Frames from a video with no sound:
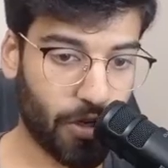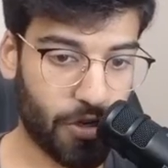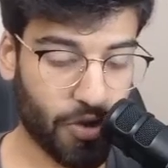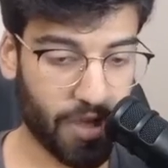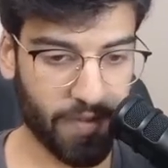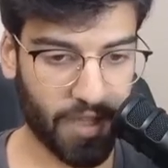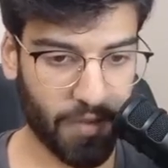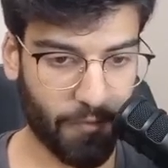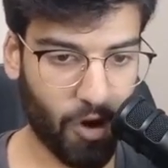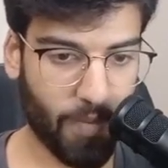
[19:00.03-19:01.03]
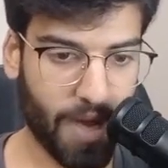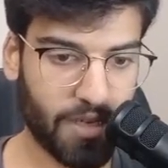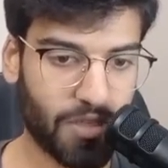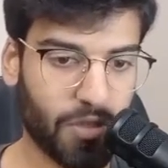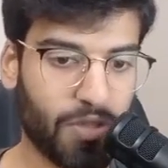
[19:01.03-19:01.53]
to give it the
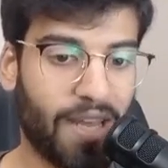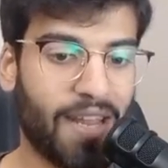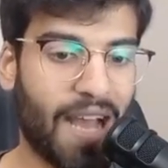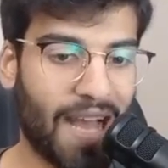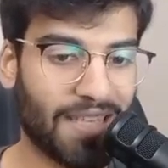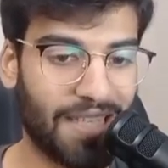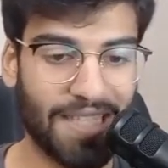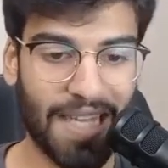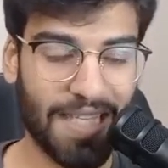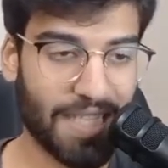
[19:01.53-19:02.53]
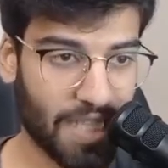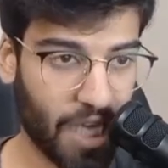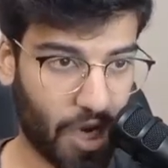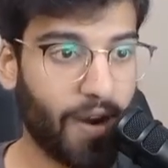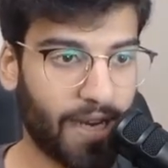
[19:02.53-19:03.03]
format so that it actually sends the
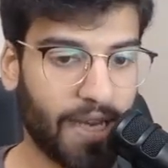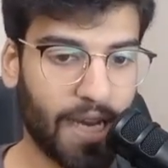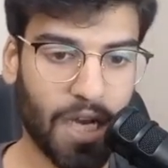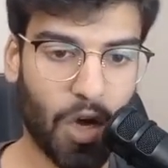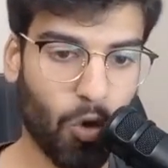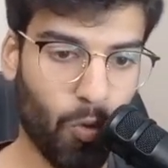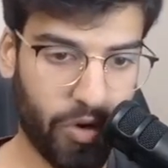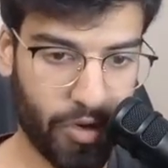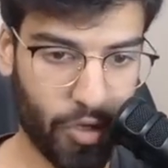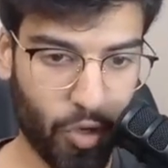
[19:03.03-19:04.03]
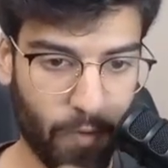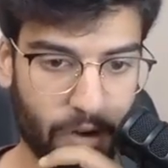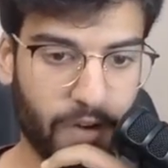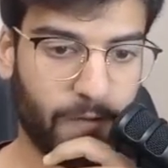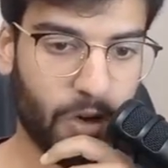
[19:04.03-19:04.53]
correct data over to your
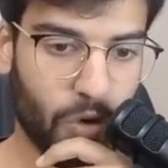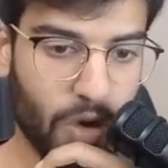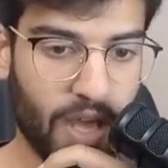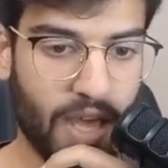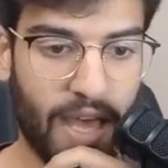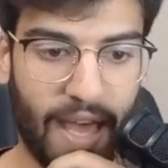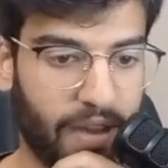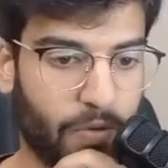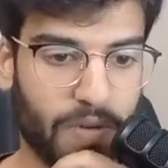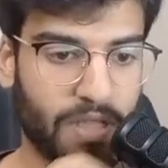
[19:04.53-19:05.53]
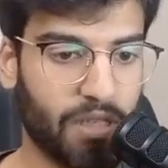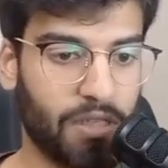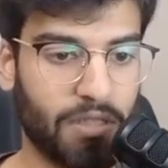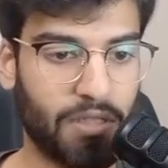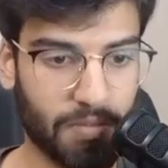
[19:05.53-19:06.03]
workflow and
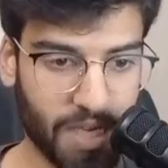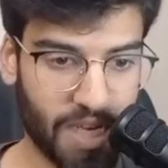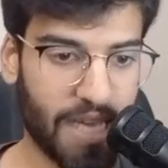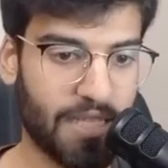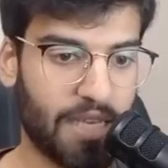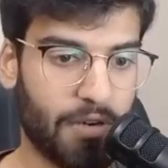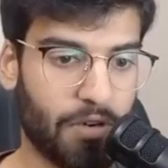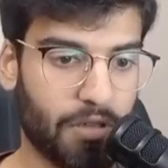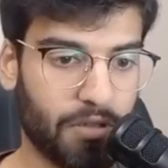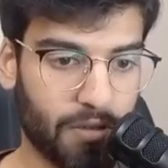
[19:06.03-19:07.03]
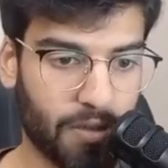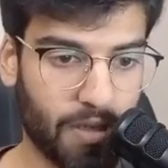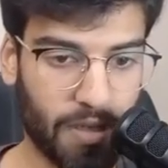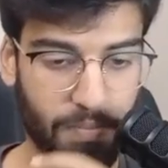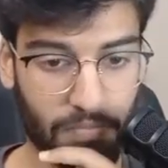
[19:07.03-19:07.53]
results in less errors,
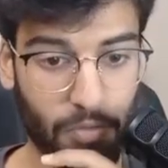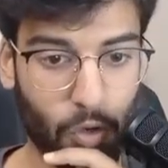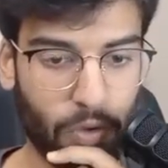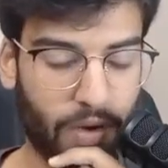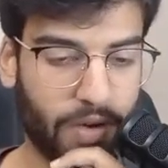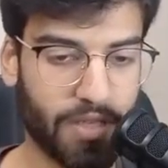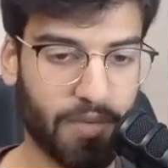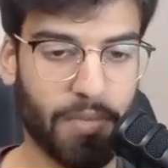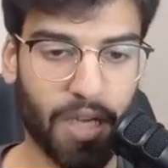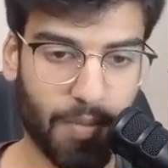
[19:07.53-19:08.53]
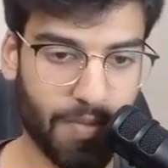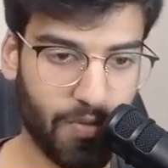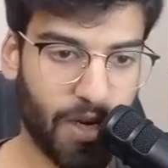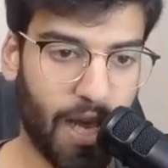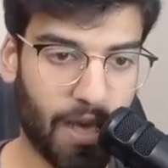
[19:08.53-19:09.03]
no errors, and becomes
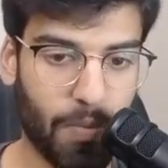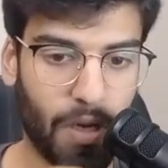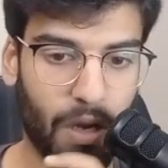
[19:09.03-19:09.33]
reliable.